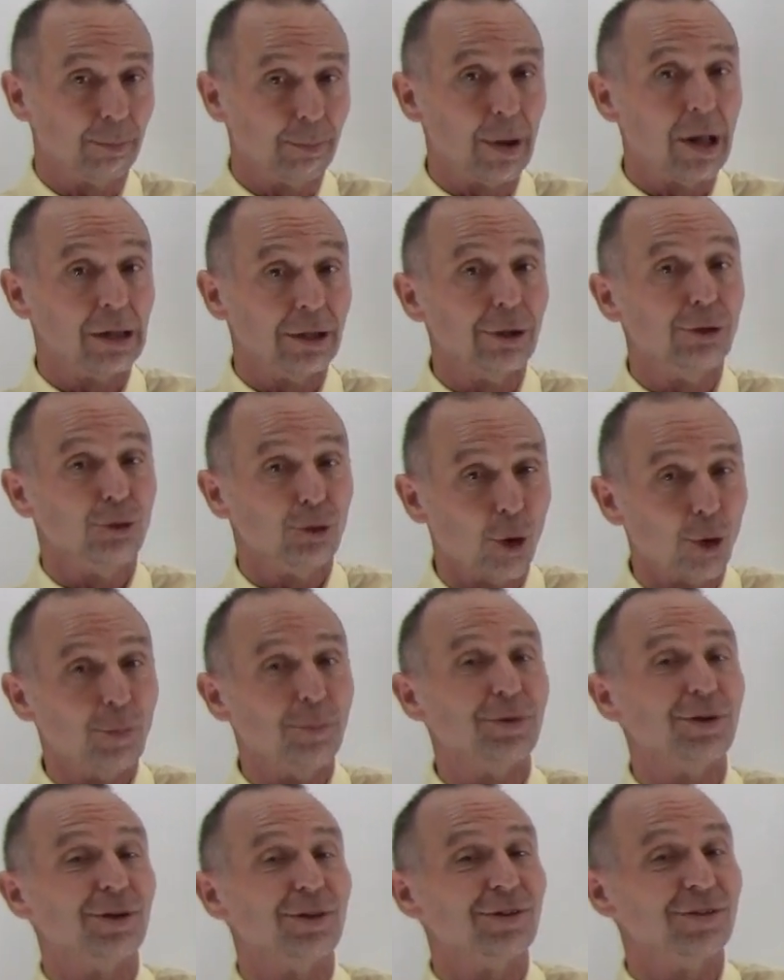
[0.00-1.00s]

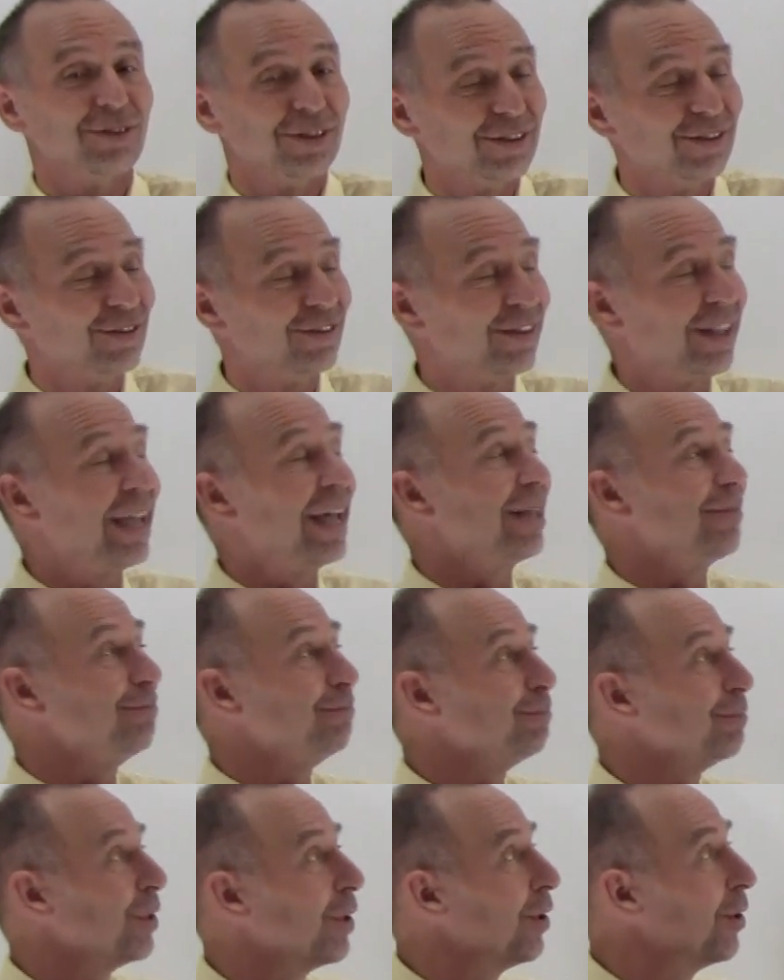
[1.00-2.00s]
polynomials
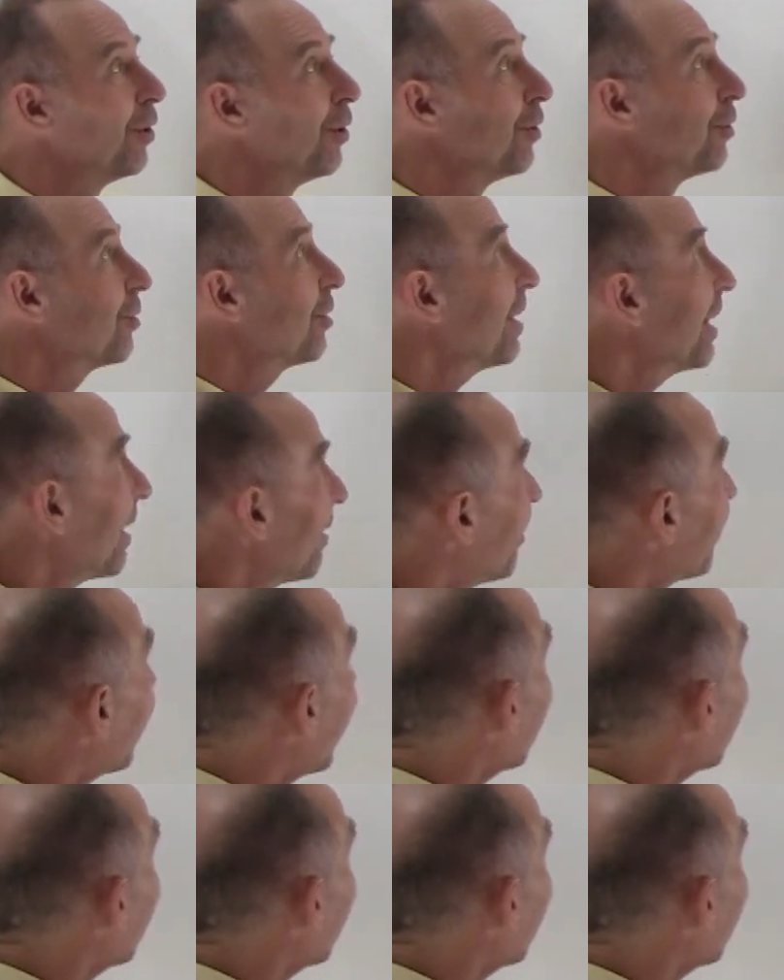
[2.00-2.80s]
instead. So let's